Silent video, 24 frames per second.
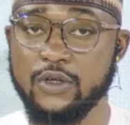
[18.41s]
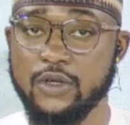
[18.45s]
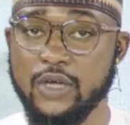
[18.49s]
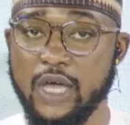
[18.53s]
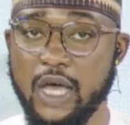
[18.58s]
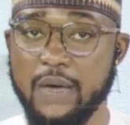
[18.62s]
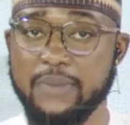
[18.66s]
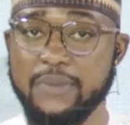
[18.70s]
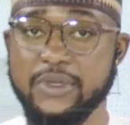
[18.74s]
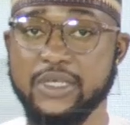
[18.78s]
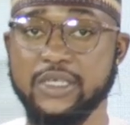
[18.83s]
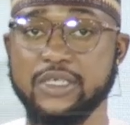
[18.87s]

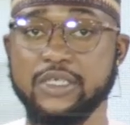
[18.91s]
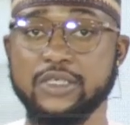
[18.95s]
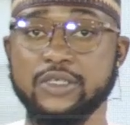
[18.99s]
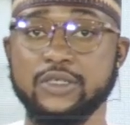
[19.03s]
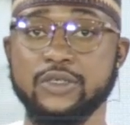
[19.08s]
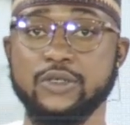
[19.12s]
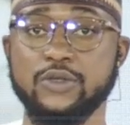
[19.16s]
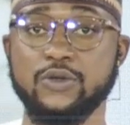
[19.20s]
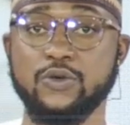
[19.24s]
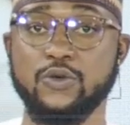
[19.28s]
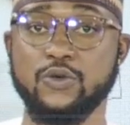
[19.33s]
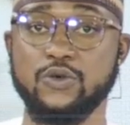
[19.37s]
Hameed
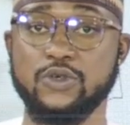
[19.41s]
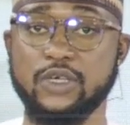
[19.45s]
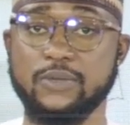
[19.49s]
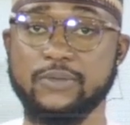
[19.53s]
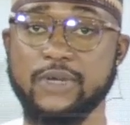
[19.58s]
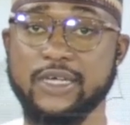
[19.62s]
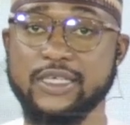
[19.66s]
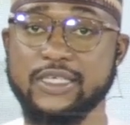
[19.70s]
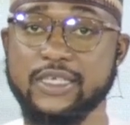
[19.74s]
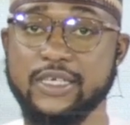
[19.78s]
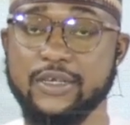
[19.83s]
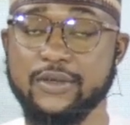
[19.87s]

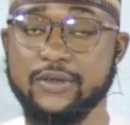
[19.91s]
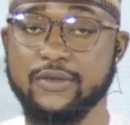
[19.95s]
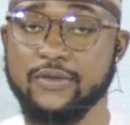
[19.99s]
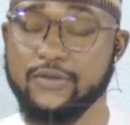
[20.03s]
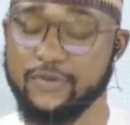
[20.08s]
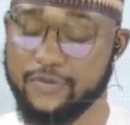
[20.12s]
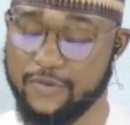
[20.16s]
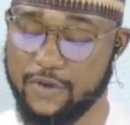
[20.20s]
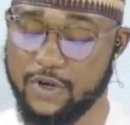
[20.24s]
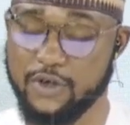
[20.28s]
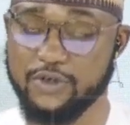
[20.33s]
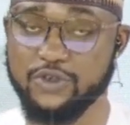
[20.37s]
Oyegbade
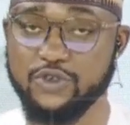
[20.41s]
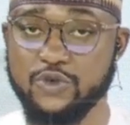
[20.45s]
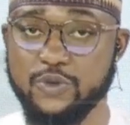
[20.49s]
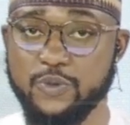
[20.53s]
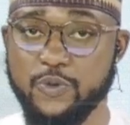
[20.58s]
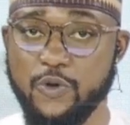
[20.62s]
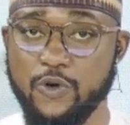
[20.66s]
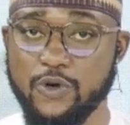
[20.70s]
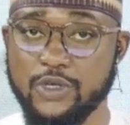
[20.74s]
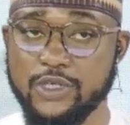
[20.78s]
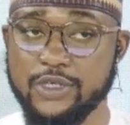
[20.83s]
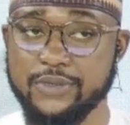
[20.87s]
has the
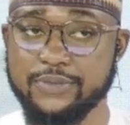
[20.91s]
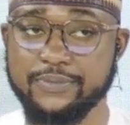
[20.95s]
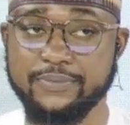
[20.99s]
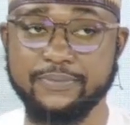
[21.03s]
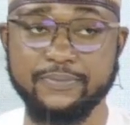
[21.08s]
report.